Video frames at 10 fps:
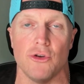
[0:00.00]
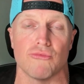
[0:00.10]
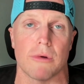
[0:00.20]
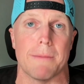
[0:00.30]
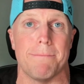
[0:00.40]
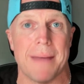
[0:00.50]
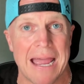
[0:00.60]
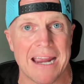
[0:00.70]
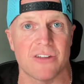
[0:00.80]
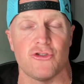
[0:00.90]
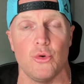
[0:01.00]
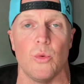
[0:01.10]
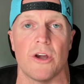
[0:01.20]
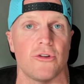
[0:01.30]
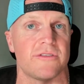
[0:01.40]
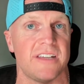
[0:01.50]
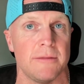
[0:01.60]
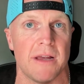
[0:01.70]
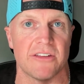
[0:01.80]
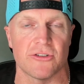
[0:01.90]
You run back to where your
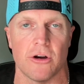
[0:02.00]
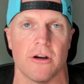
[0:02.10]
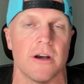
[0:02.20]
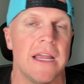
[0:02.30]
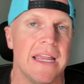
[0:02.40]
teammates are,